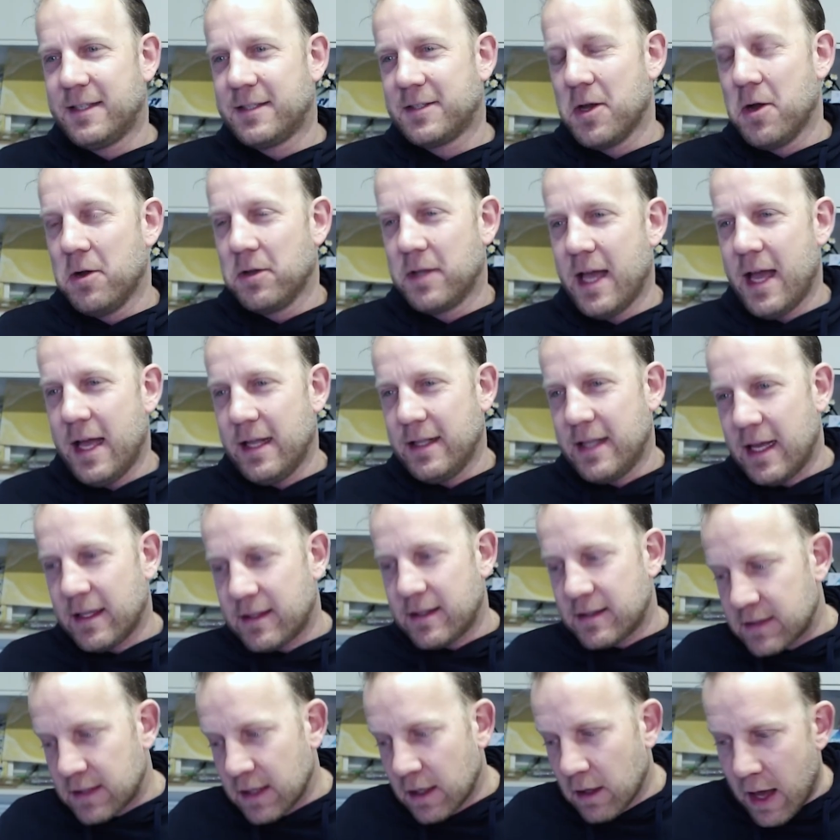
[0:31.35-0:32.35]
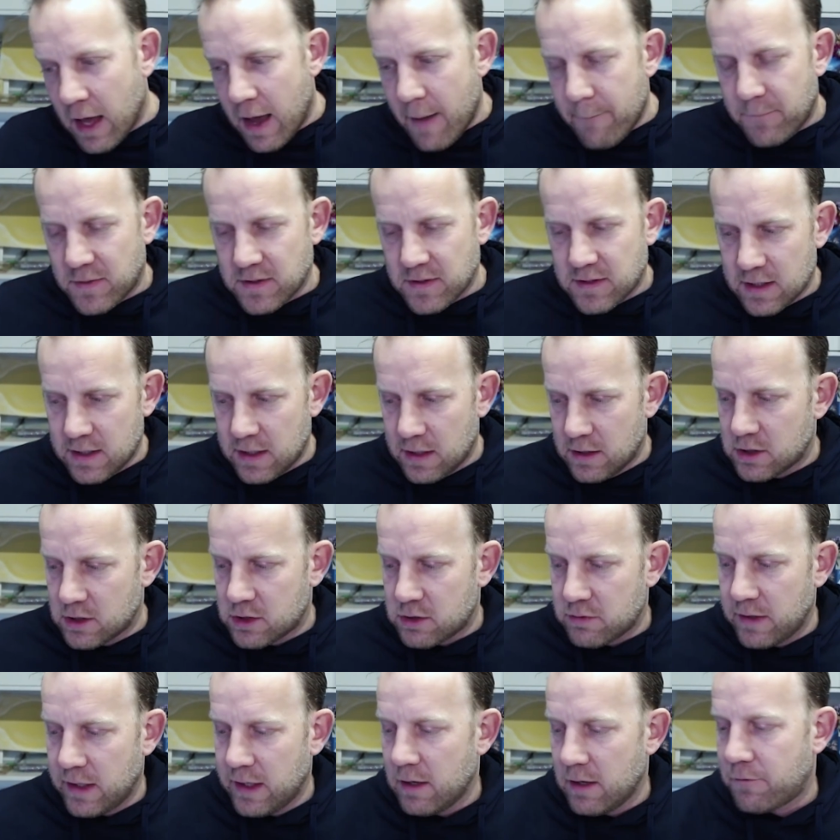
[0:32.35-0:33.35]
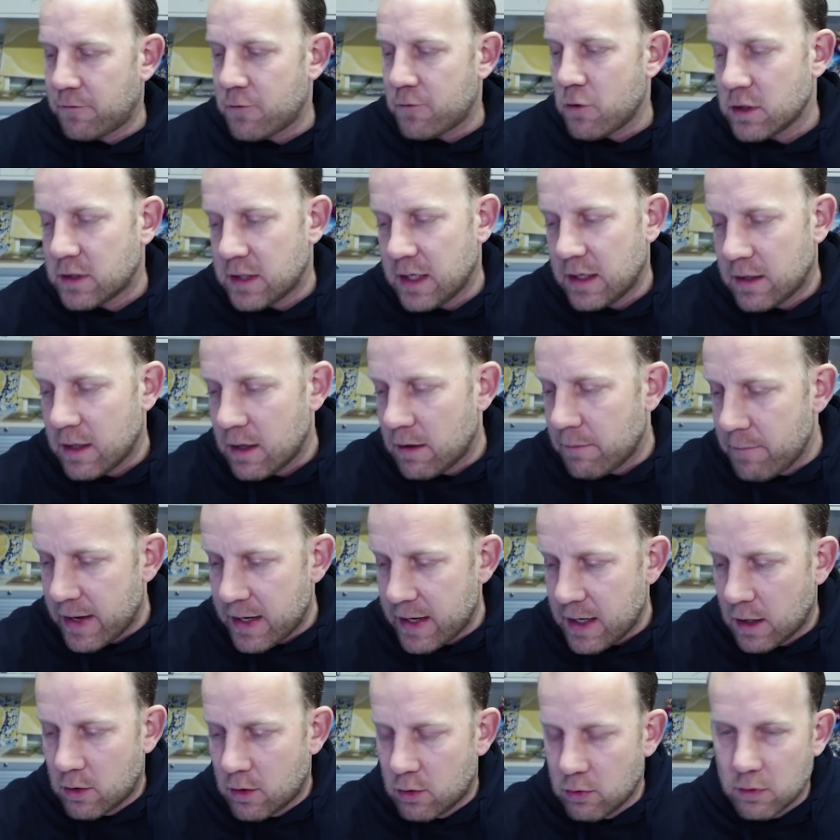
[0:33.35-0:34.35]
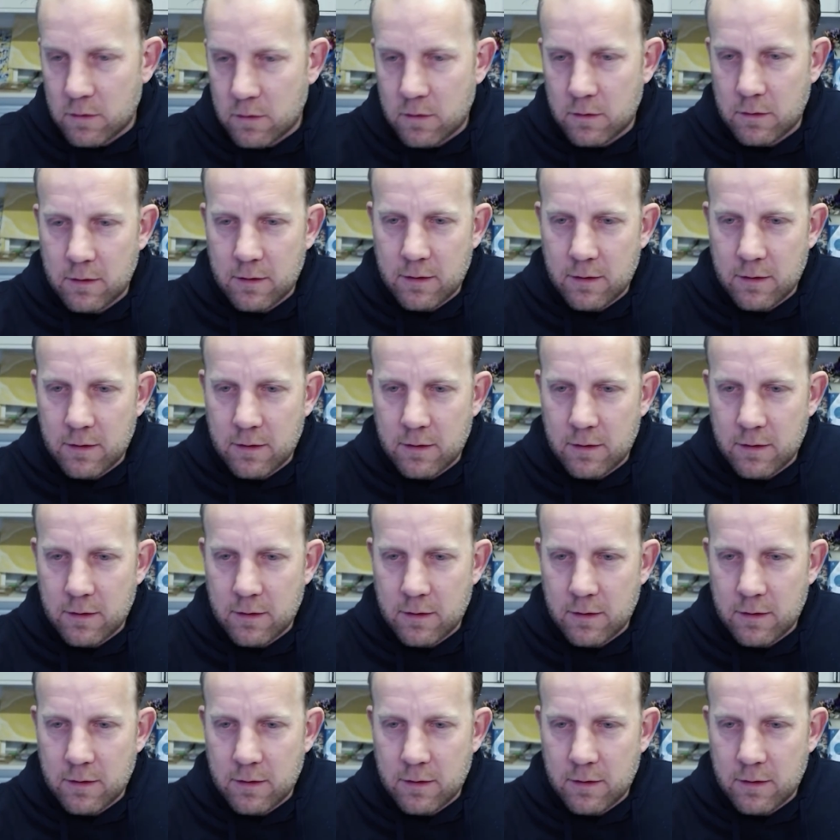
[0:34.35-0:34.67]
So that still happens in the industry. Of course, there are many good.